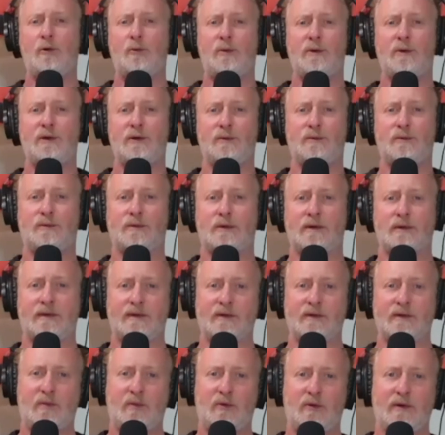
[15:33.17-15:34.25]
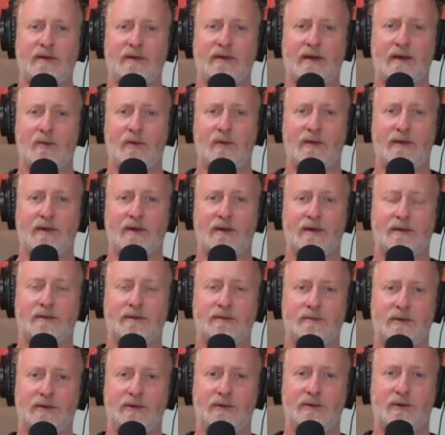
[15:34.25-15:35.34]
were you at this point then
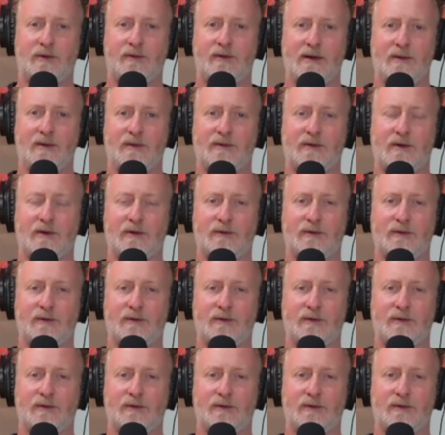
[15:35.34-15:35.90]
when your career was cut